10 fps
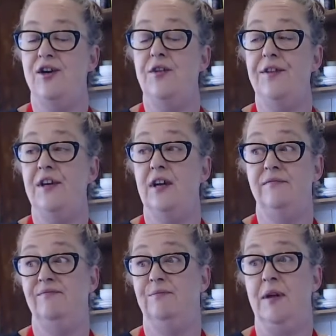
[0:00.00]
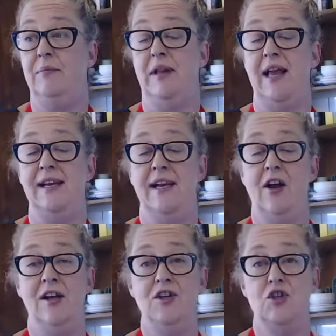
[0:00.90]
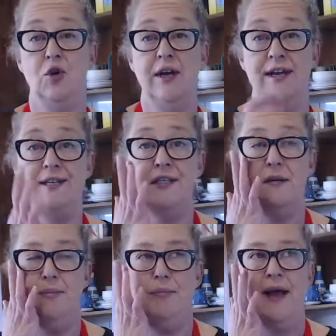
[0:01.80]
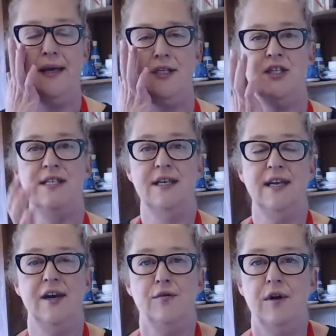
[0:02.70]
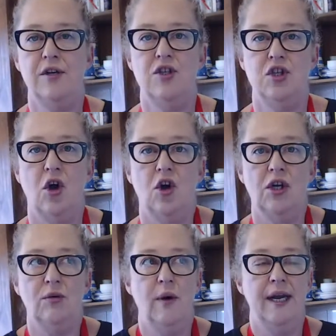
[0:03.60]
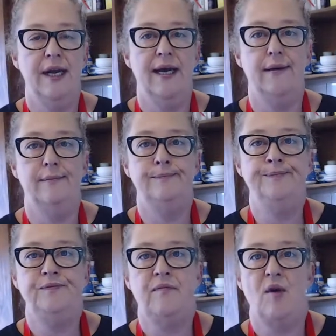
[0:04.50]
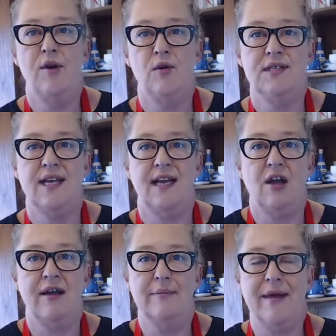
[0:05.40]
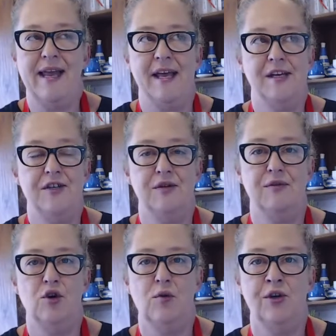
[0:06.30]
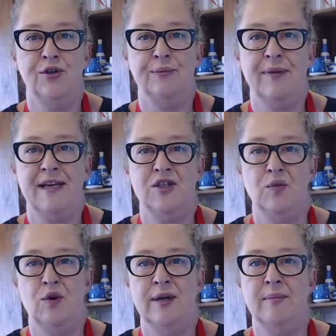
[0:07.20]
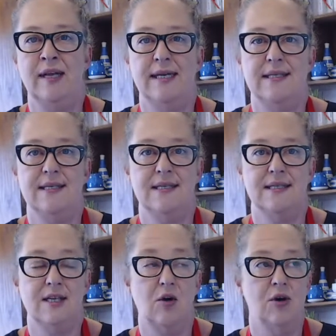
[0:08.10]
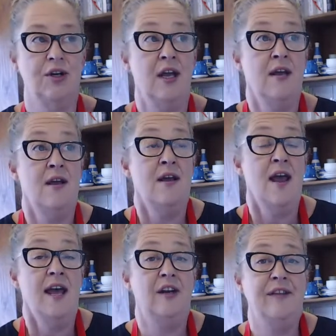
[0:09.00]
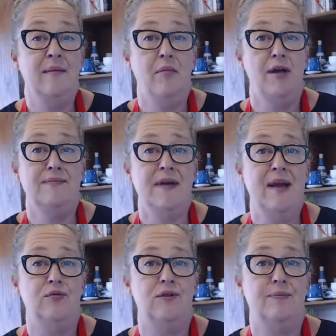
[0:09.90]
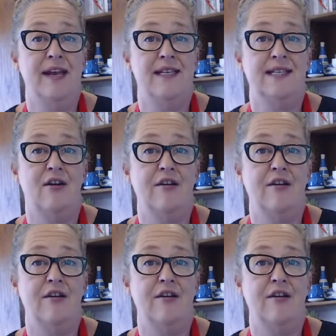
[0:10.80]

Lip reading: Not that I'm complaining, I enjoy it, but she's going to get a rude shock when we all start going back out into the real world and back to workplaces and so on. And I think most people's pets are.